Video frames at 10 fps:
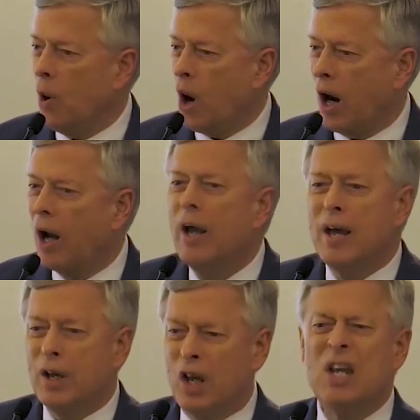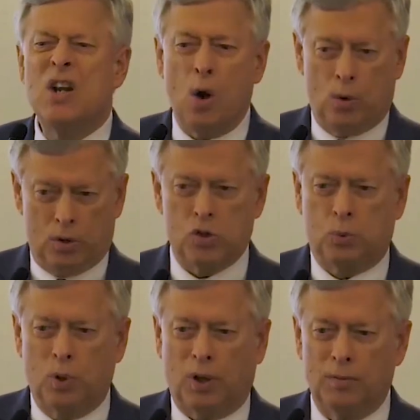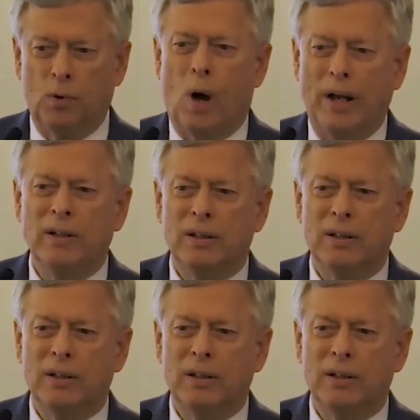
our keynoters will avoid,